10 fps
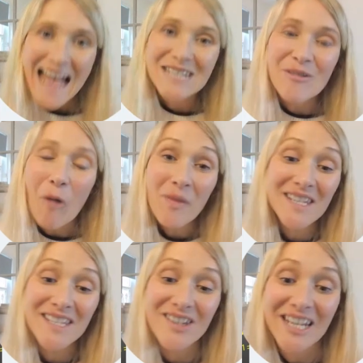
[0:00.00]
So on the
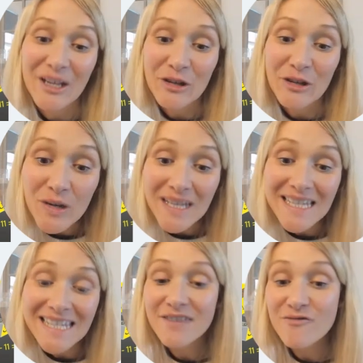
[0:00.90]
screen, you can
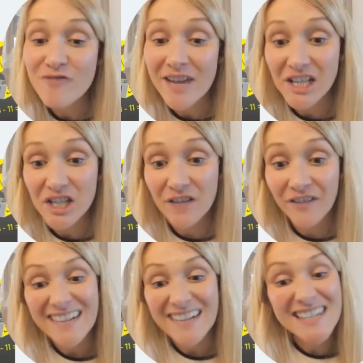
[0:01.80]
see the range of
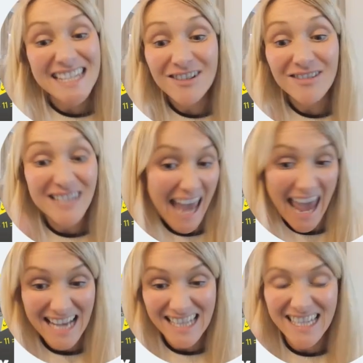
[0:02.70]
kind of SEAL
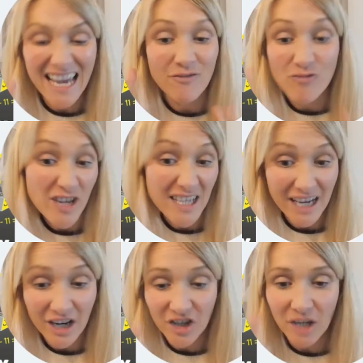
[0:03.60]
texts and
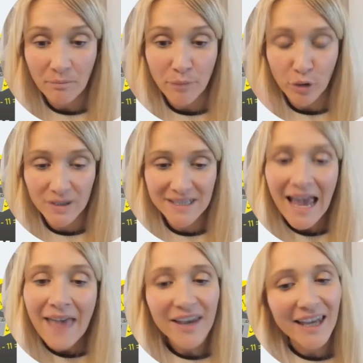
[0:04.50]
research and books
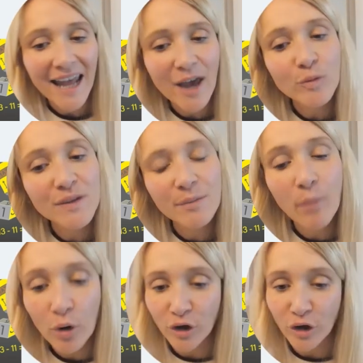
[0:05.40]
that can help
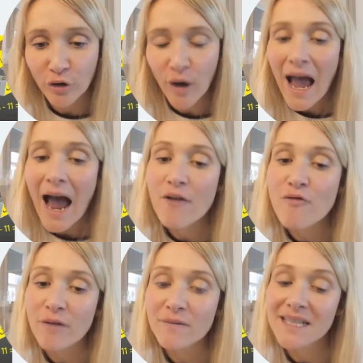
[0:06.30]
support you
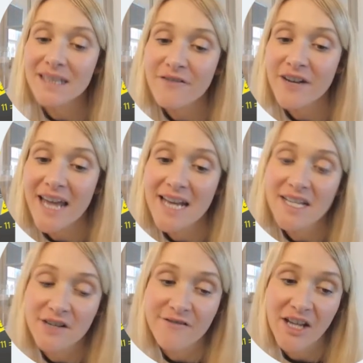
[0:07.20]
around delivering
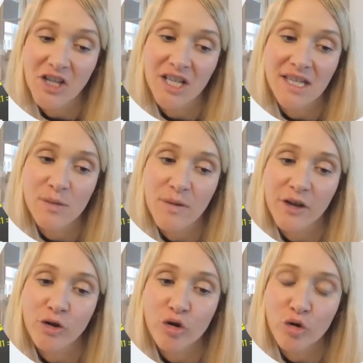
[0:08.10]
interventions within
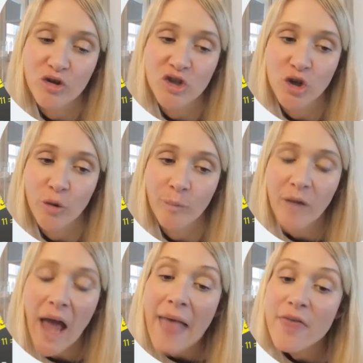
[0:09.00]
your own school.
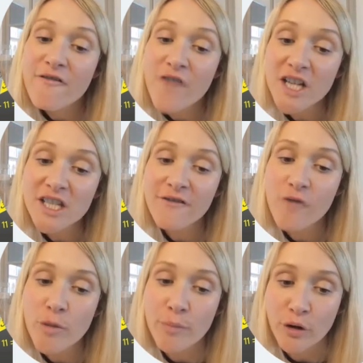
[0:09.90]
The first
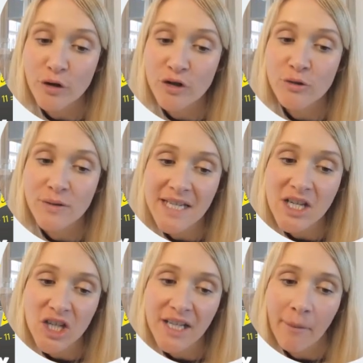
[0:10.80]
4 books, so
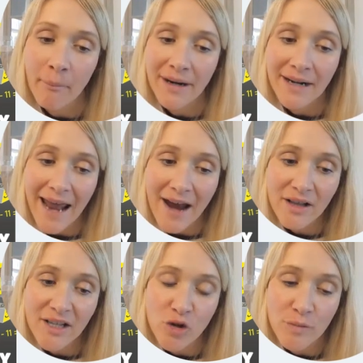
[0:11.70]
Teaching Number,
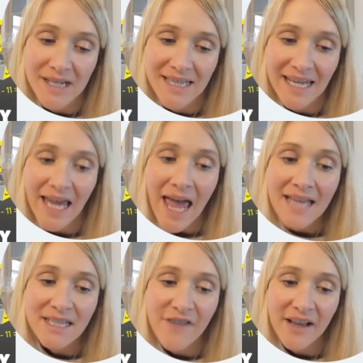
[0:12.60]
Early Numeracy,
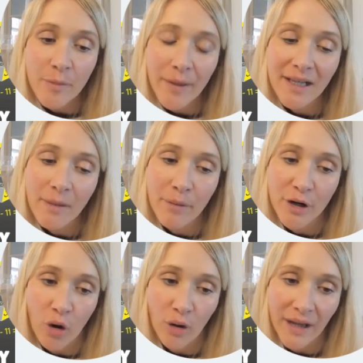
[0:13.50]
Developing Number
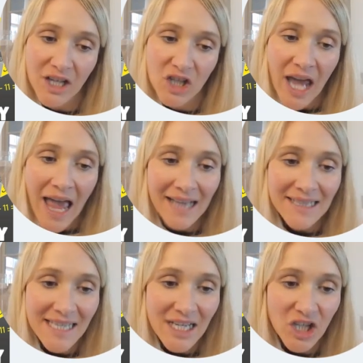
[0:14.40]
Knowledge, and
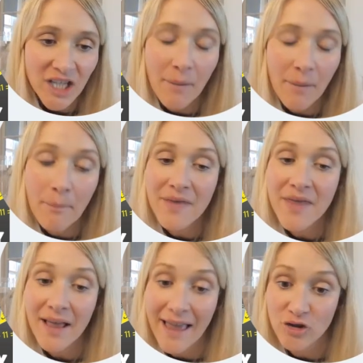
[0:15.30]
Teaching Number in the
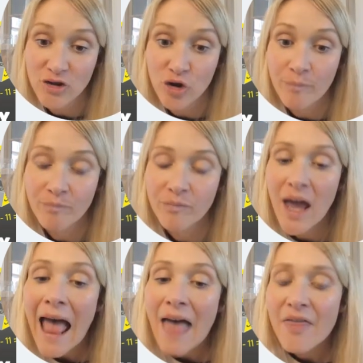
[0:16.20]
Classroom,
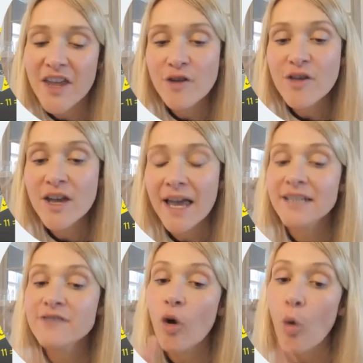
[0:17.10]
they're the kind of
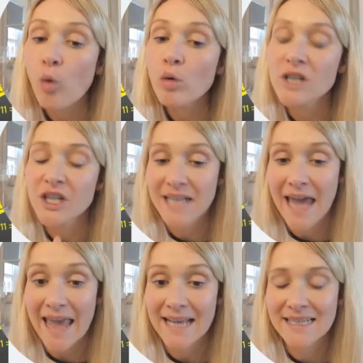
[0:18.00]
older
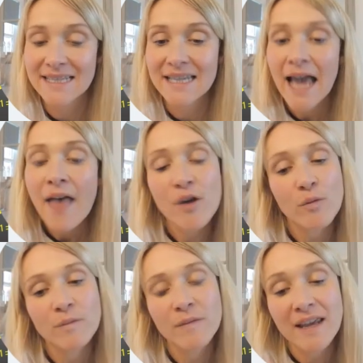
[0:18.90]
texts that
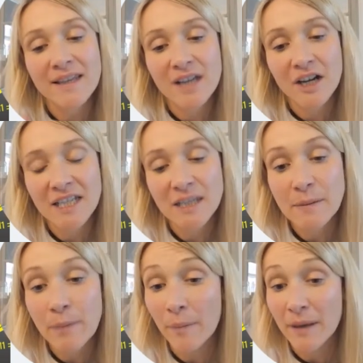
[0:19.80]
they started to be
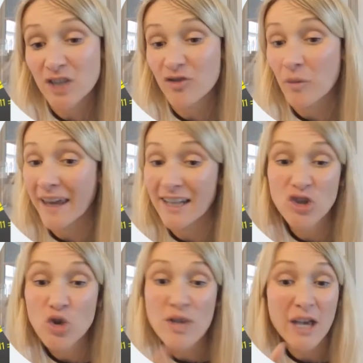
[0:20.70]
published from kind of
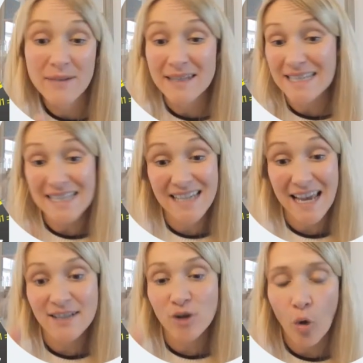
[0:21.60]

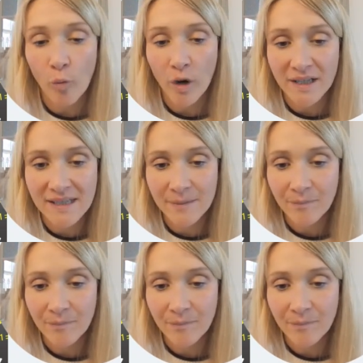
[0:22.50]
2006 onwards.